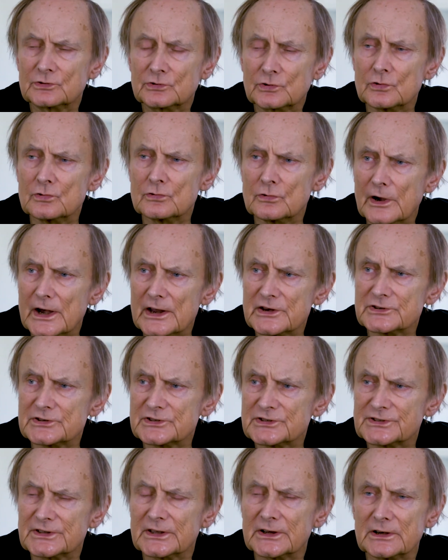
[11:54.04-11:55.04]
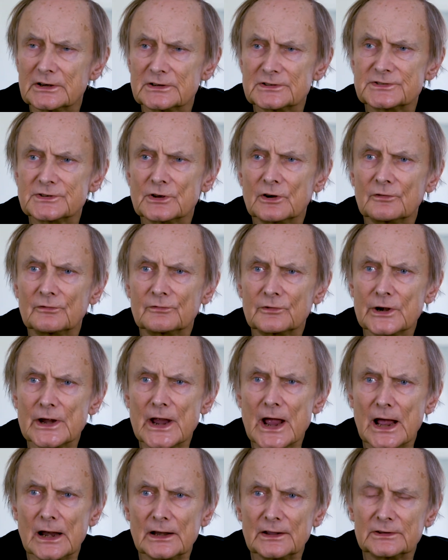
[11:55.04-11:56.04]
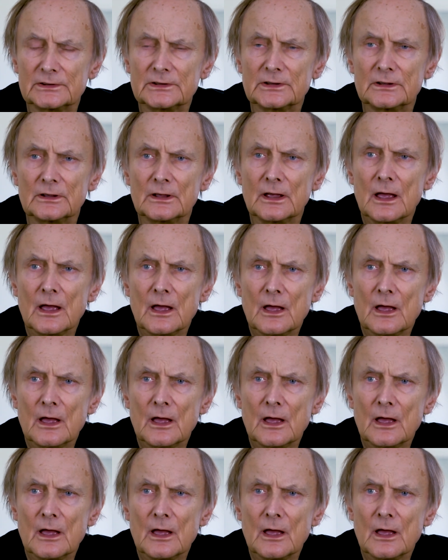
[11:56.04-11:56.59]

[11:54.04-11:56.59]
two registers of reality.